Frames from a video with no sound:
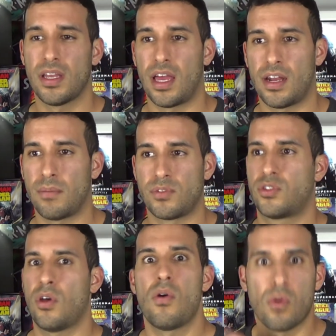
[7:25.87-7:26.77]
And I'm
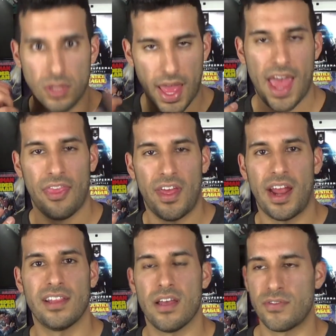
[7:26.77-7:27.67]
so glad that
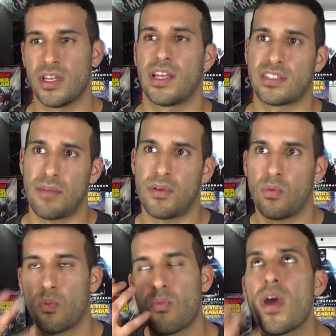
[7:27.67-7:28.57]
I loved it because I've
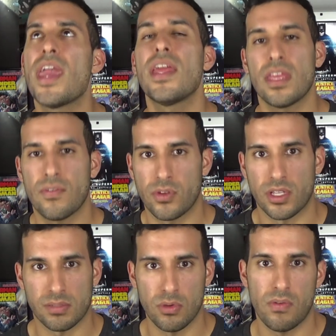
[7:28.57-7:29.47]
been waiting for
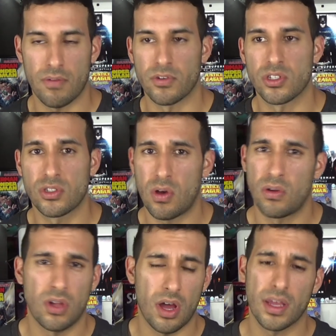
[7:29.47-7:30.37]
this movie for so
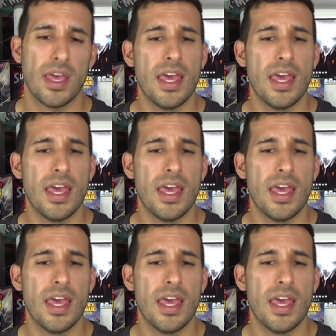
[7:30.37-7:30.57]
long.